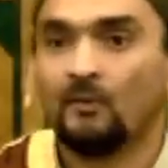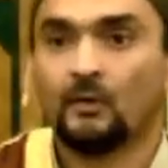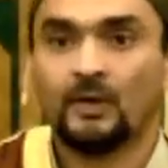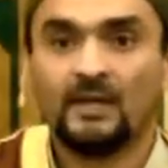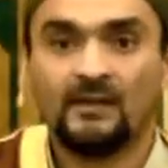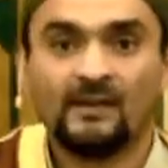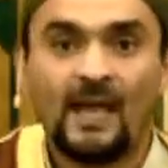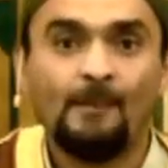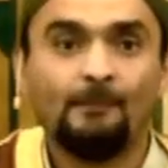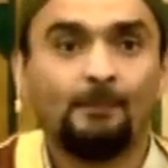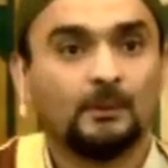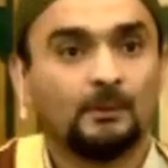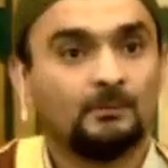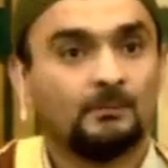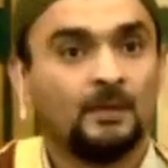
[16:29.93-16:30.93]
For
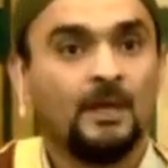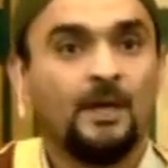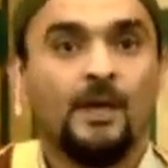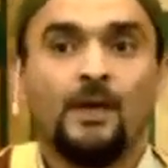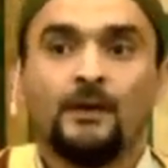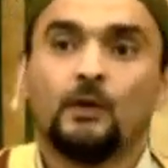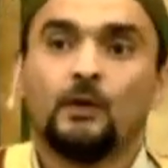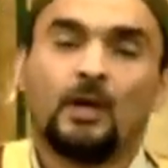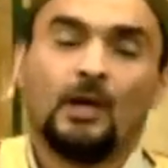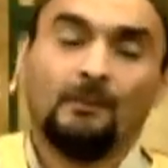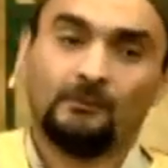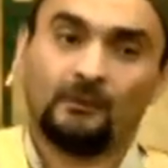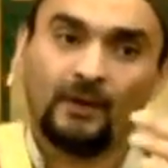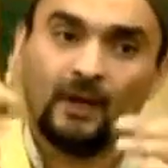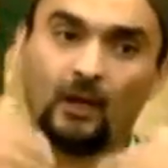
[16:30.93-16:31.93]
example, you
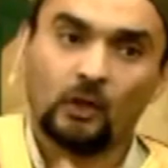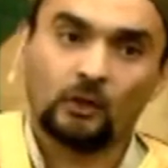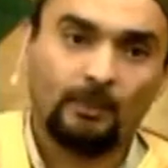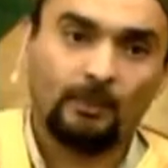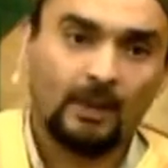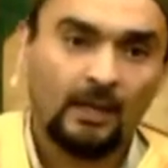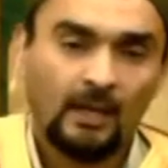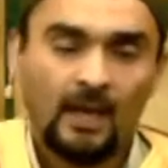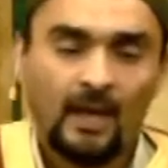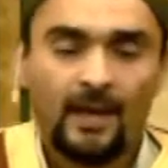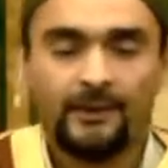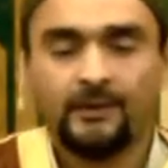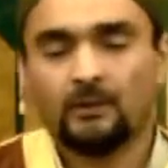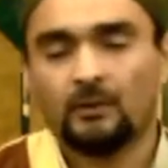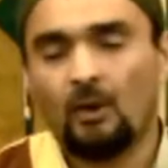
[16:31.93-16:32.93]
come to the khutbah
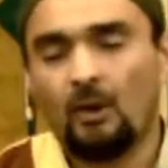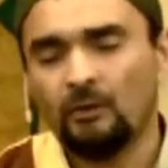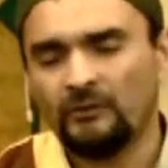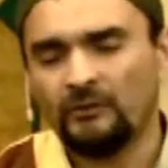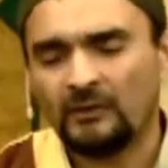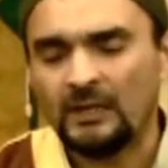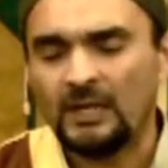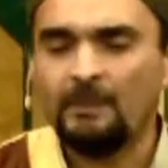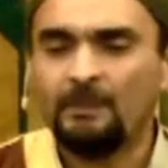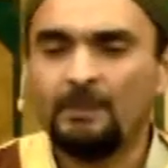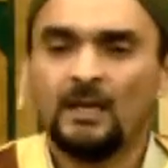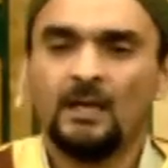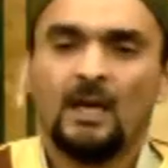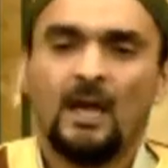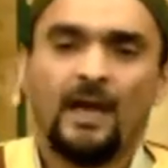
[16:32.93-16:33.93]
and you're all
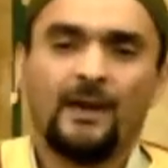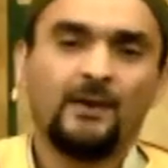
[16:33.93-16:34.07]
sleepy